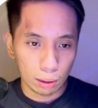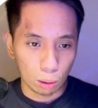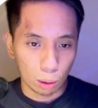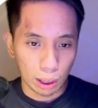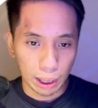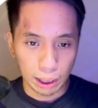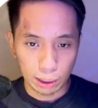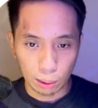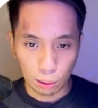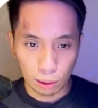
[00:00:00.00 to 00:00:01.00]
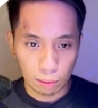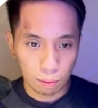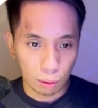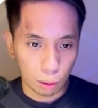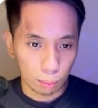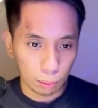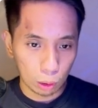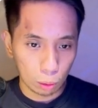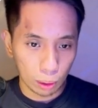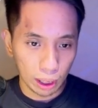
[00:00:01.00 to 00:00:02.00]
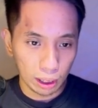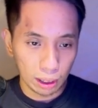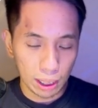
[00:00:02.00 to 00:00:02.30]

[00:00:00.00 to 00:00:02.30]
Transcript: or a result from Twain,